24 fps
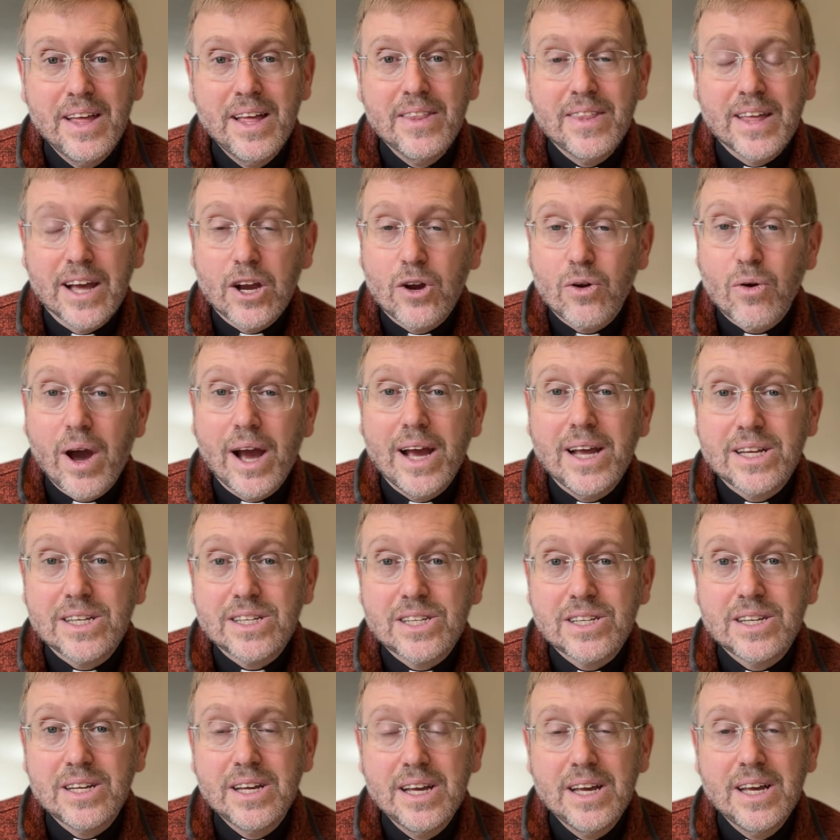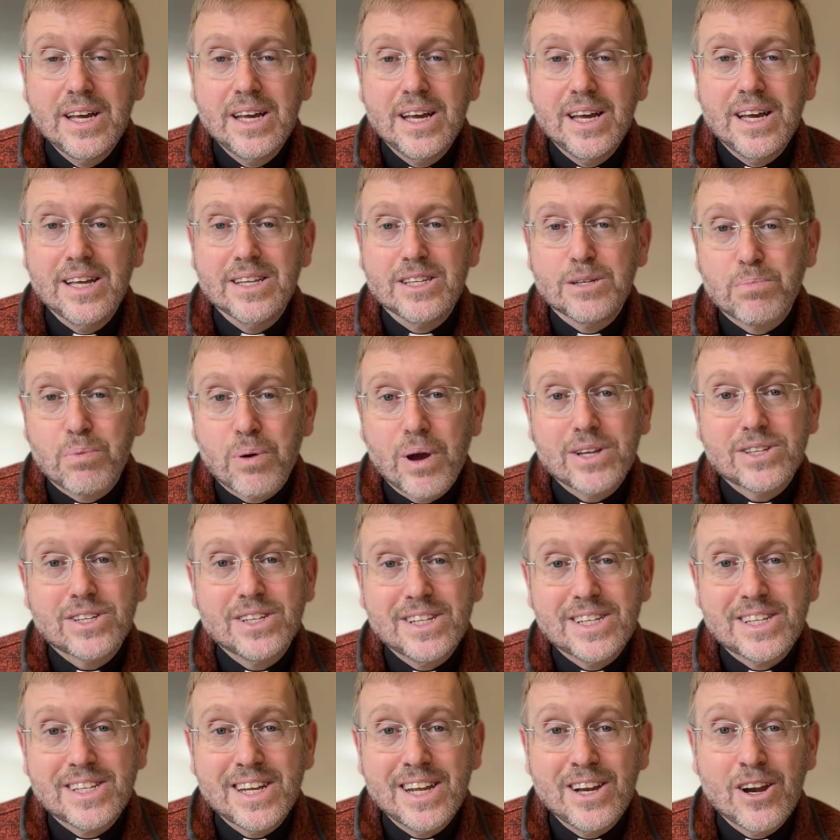That Christ is
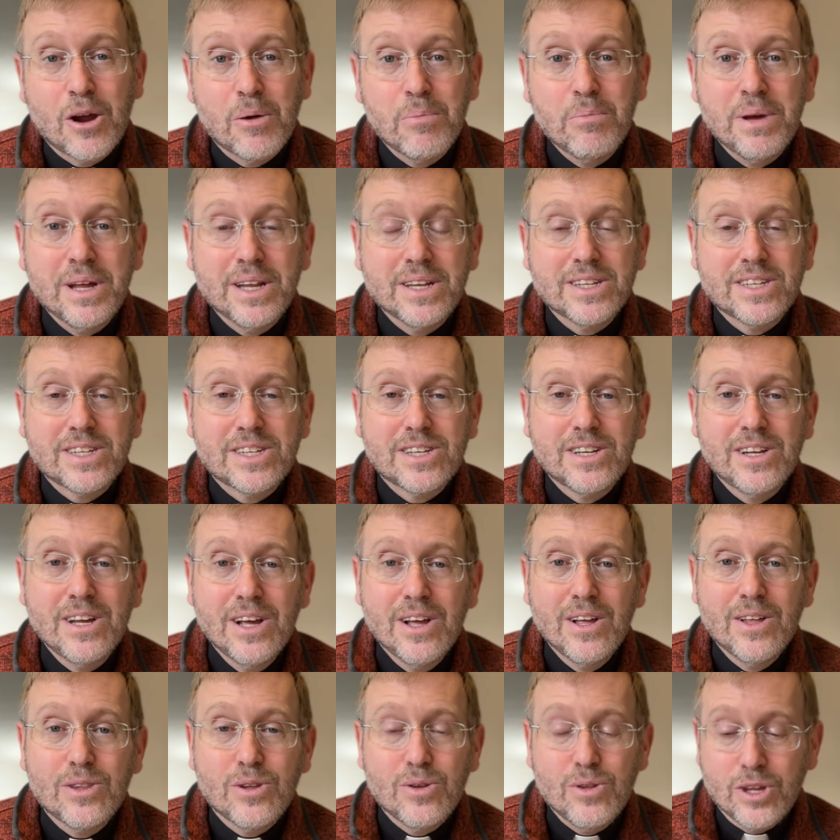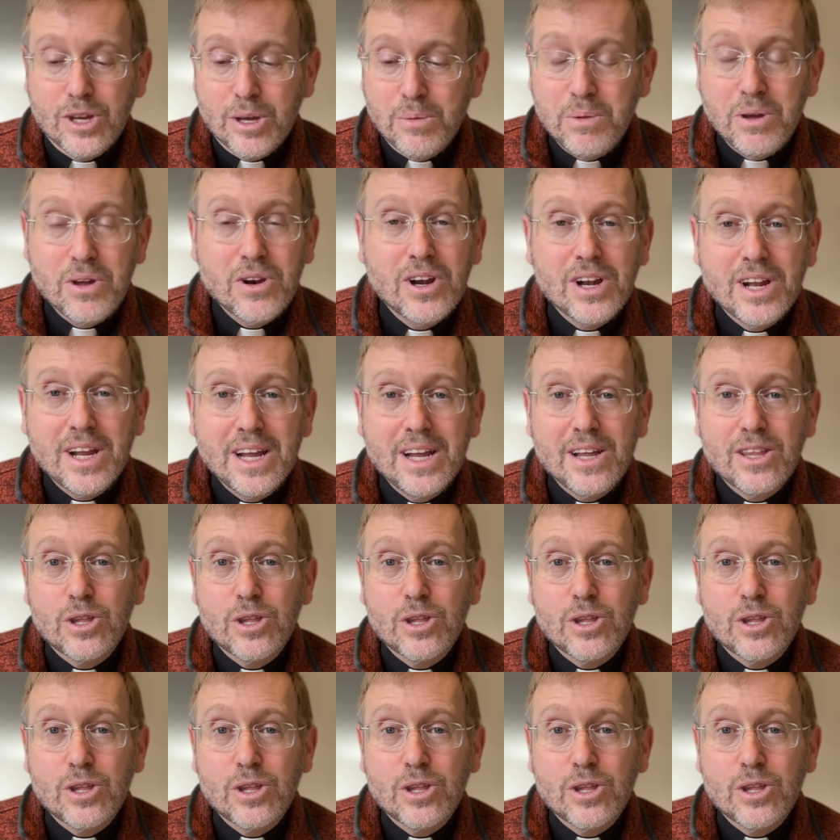present in our midst through the community,